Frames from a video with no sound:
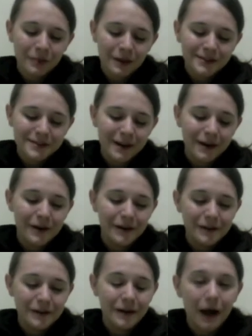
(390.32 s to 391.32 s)
So,
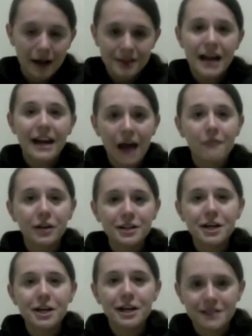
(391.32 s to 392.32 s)
I take every
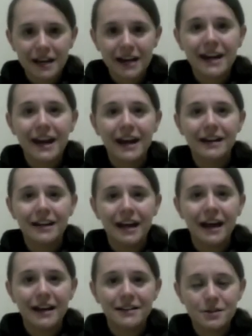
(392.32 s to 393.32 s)
chance I can
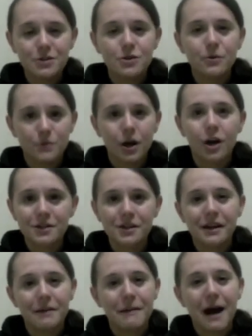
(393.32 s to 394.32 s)
get to talk to
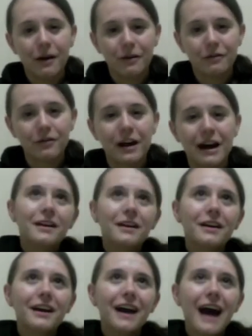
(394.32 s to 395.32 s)
them out of class.
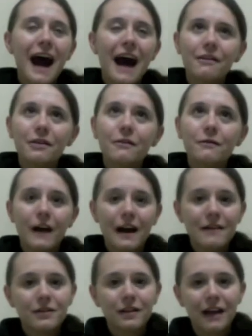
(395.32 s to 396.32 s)
Out of the
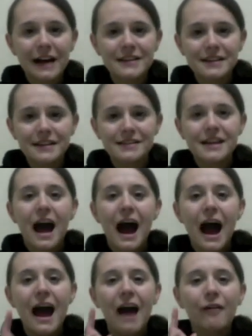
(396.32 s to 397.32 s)
5 classes,
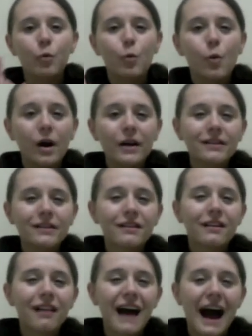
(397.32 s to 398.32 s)
I have 1
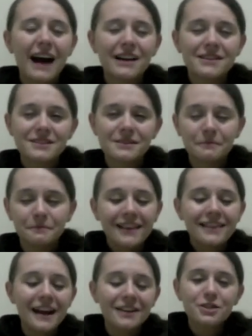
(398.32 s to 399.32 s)
class.
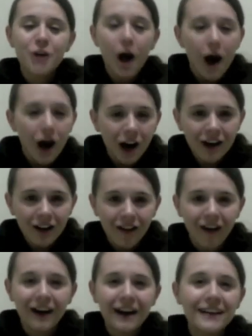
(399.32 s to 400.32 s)
They talk a
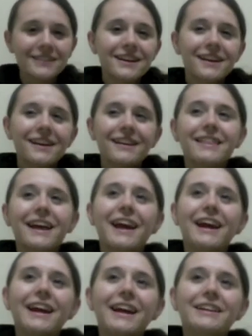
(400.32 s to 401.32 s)
lot.
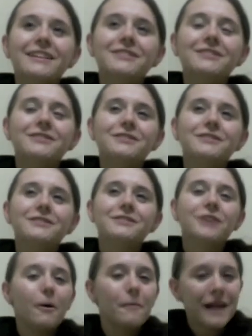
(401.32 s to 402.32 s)
They
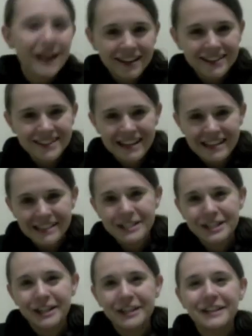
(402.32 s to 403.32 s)
don't pay
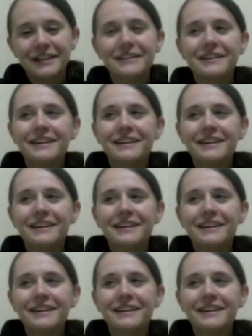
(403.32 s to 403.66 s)
attention.